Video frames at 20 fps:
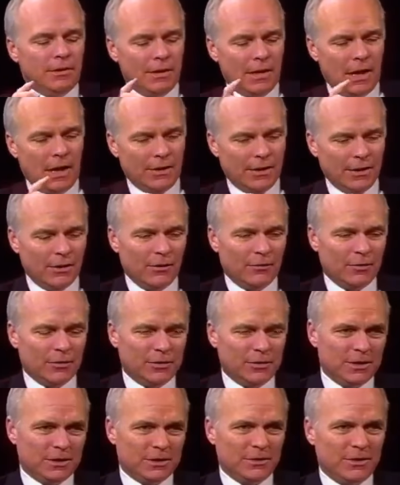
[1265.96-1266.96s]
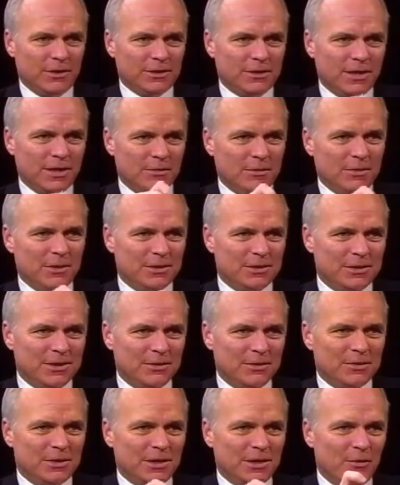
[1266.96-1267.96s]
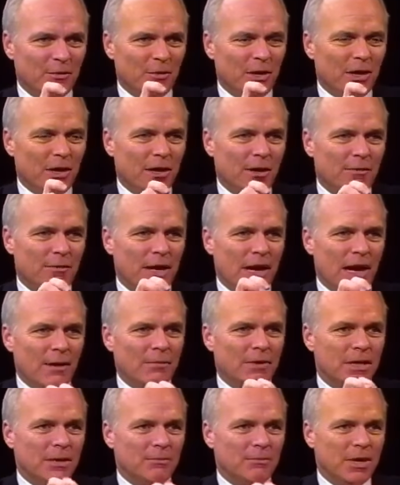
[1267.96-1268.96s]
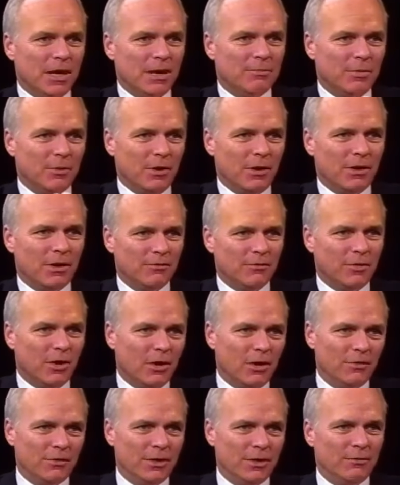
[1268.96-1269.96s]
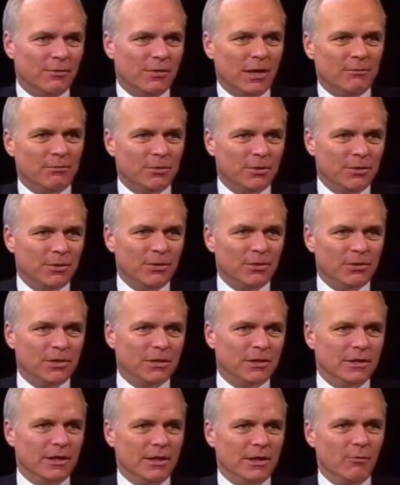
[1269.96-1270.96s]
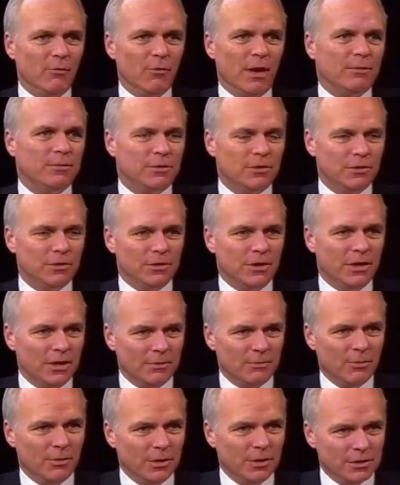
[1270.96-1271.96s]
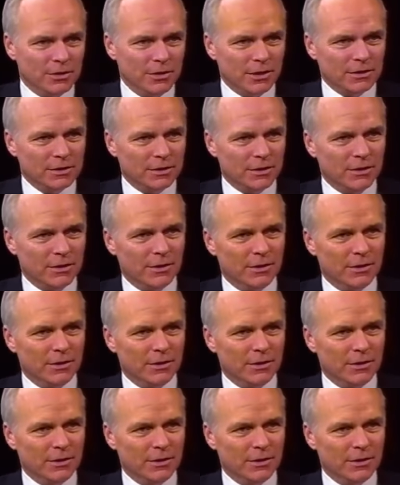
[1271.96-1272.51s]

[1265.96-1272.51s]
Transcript: I'll get off this dictionary in a second, but this is interesting. How many people are involved in producing the Webster's Unabridged Dictionary?